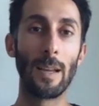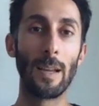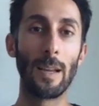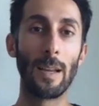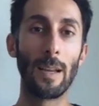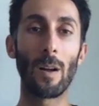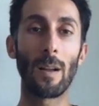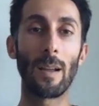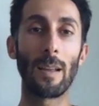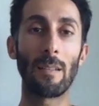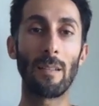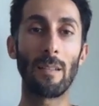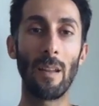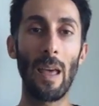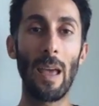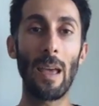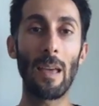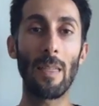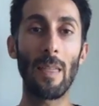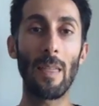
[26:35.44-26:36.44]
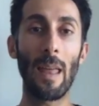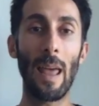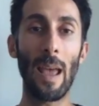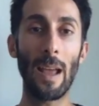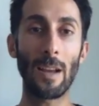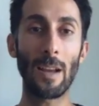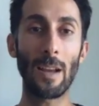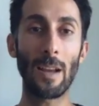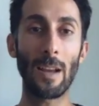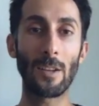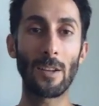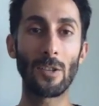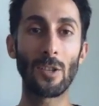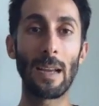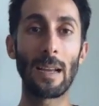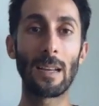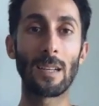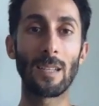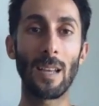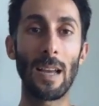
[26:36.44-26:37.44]
crypto market today that actually
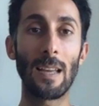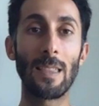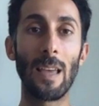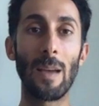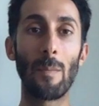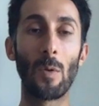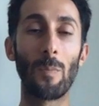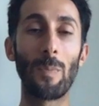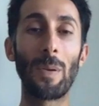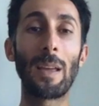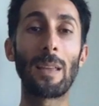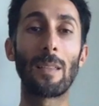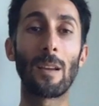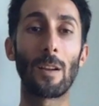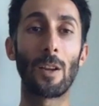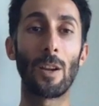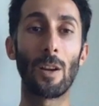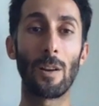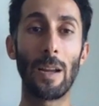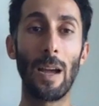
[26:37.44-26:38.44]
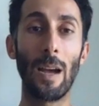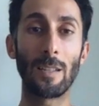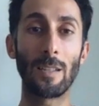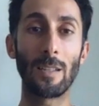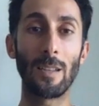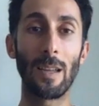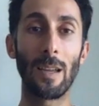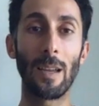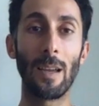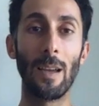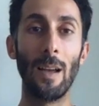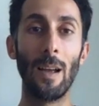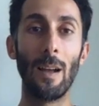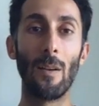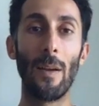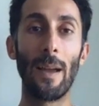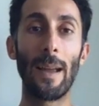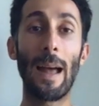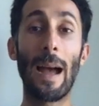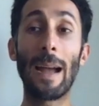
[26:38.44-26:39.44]
excite them or pique their curiosity.
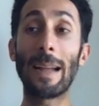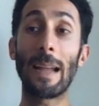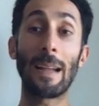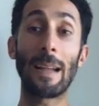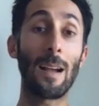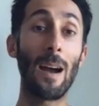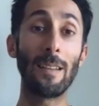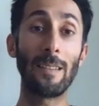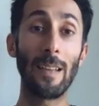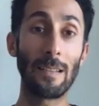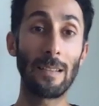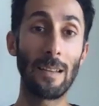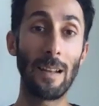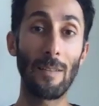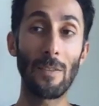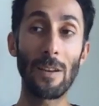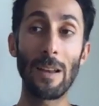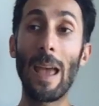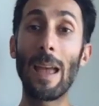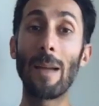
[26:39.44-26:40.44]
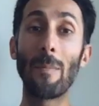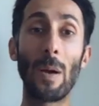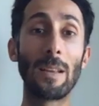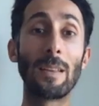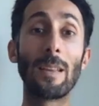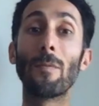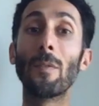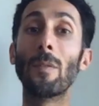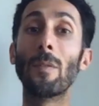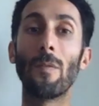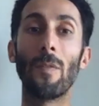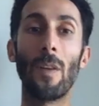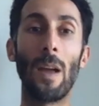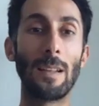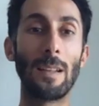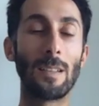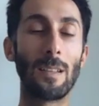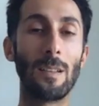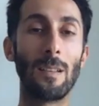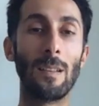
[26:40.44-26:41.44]
Right, I get contacted every day by different
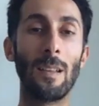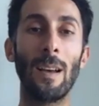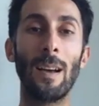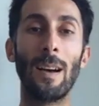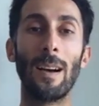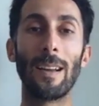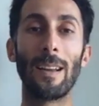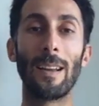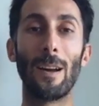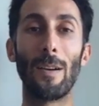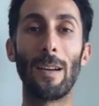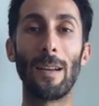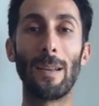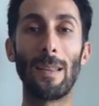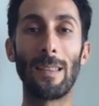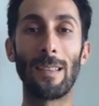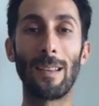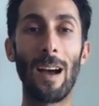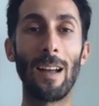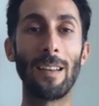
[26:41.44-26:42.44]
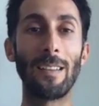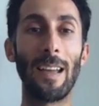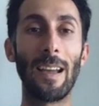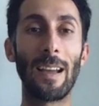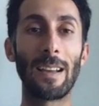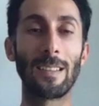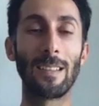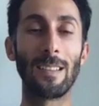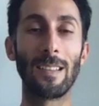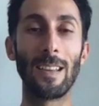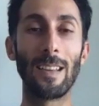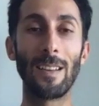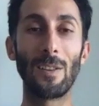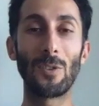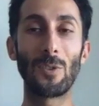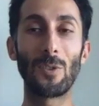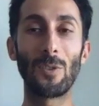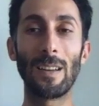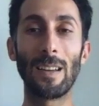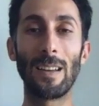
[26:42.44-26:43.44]
friends and contacts in the
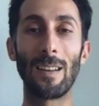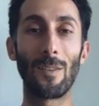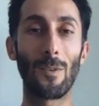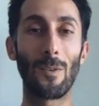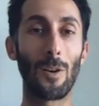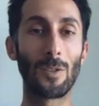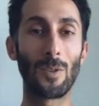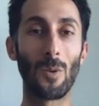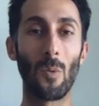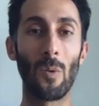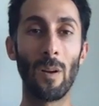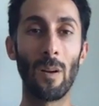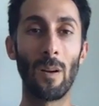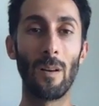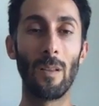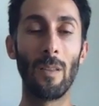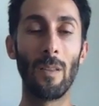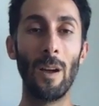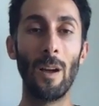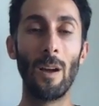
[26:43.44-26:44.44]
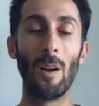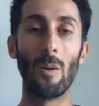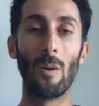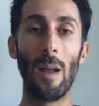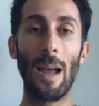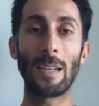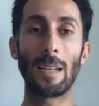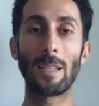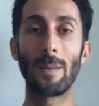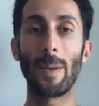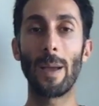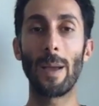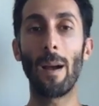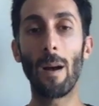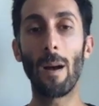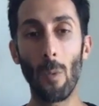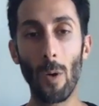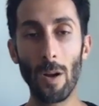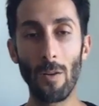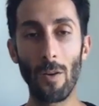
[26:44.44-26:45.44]
industry and across the world who are asking me,
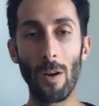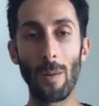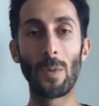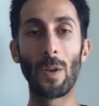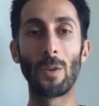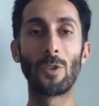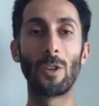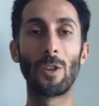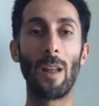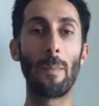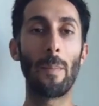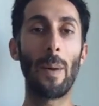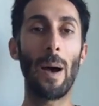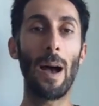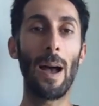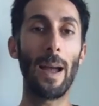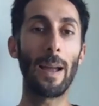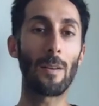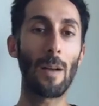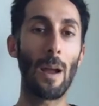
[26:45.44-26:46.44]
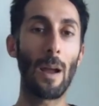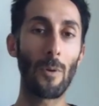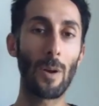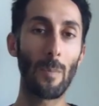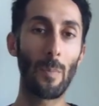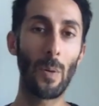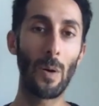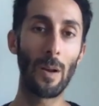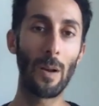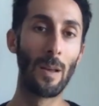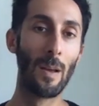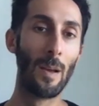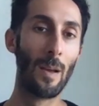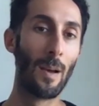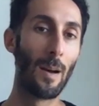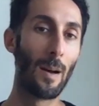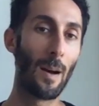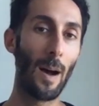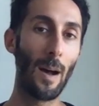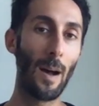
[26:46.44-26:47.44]
"Oh, what crypto should I buy?" Or I want to put
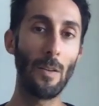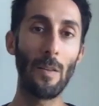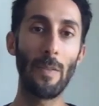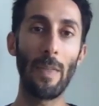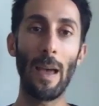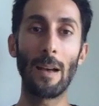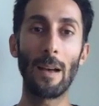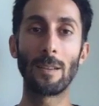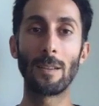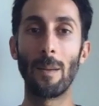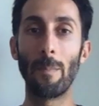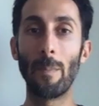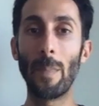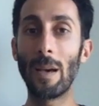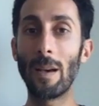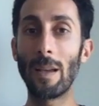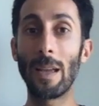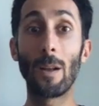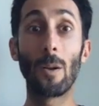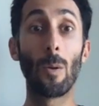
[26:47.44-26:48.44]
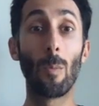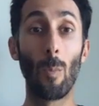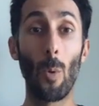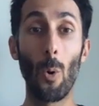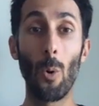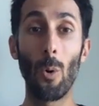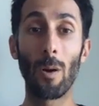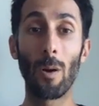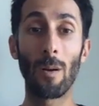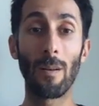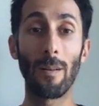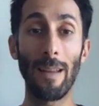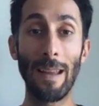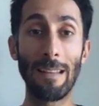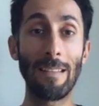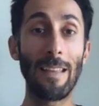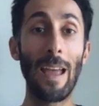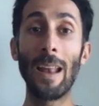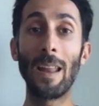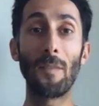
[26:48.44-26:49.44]
100,000, a million, or more
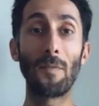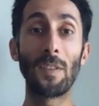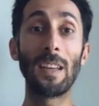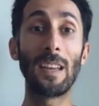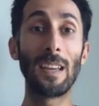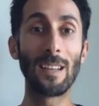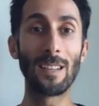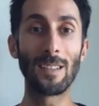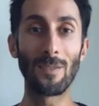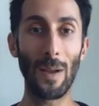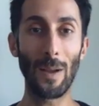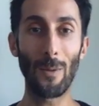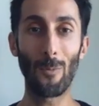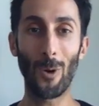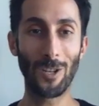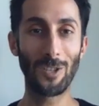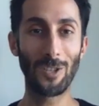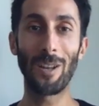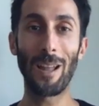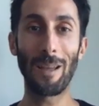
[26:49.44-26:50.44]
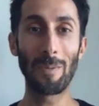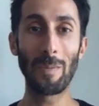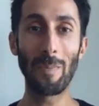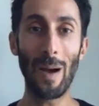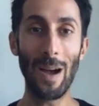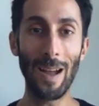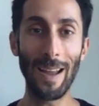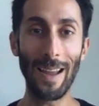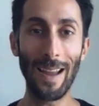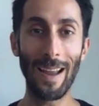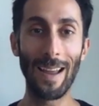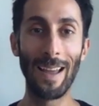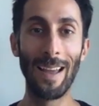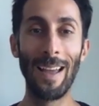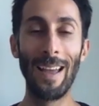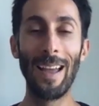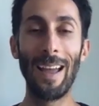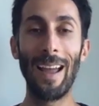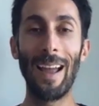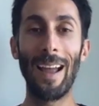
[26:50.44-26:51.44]
into NFTs. Like, what should I be buying?
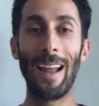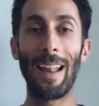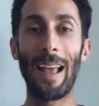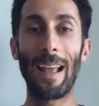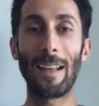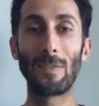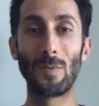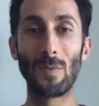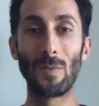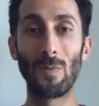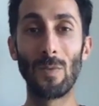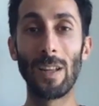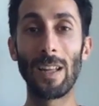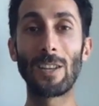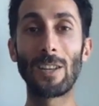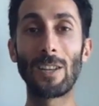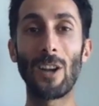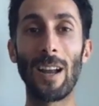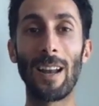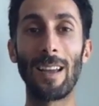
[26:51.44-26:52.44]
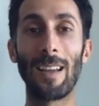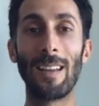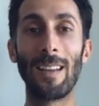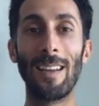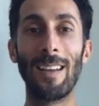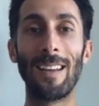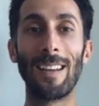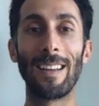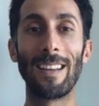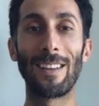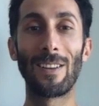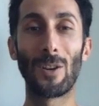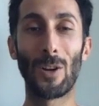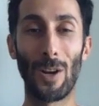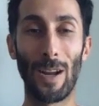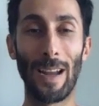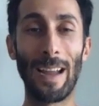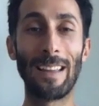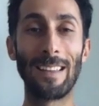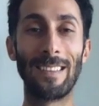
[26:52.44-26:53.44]
And I really try to
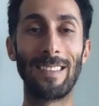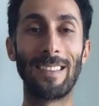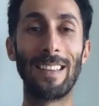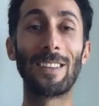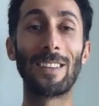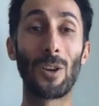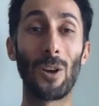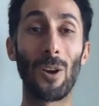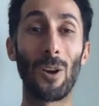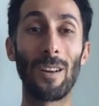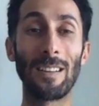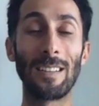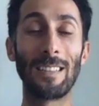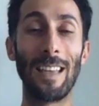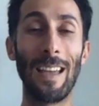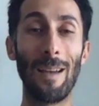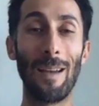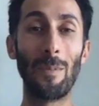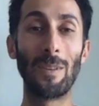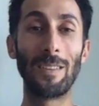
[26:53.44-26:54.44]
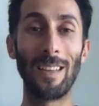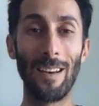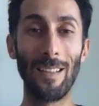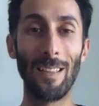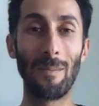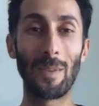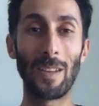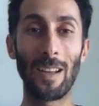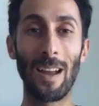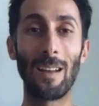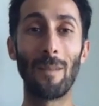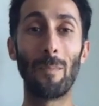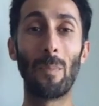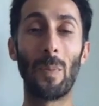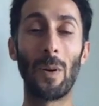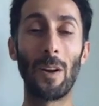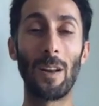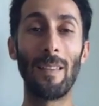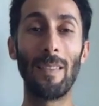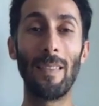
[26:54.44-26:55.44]
discourage them and tell them to kind of
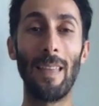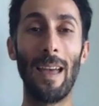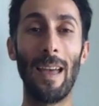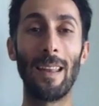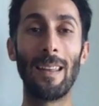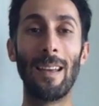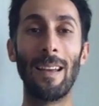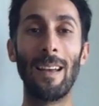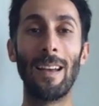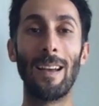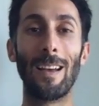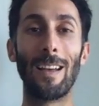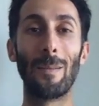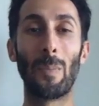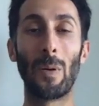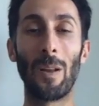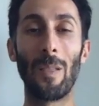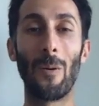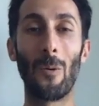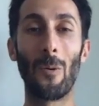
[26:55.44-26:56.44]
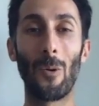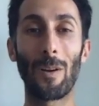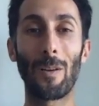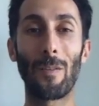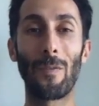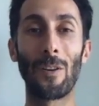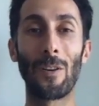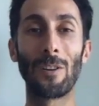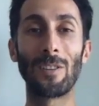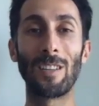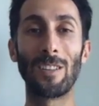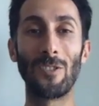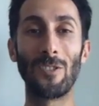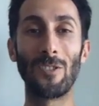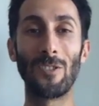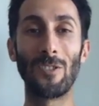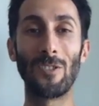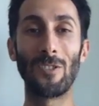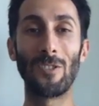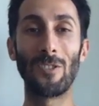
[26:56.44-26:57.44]
put in the work first and try
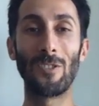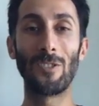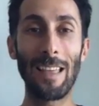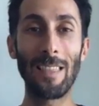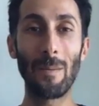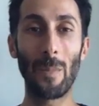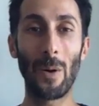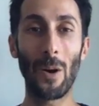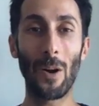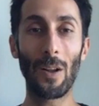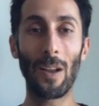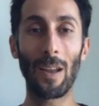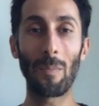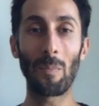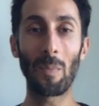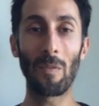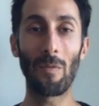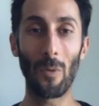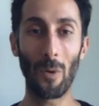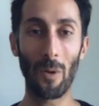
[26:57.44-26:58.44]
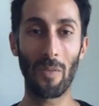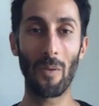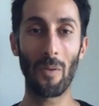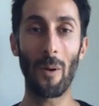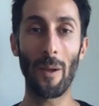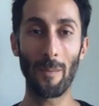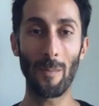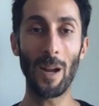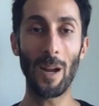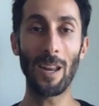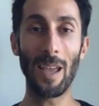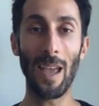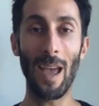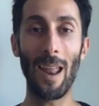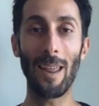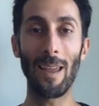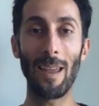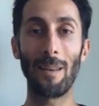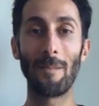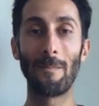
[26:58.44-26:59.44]
to understand the market before throwing money
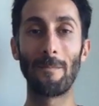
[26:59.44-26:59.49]
at it.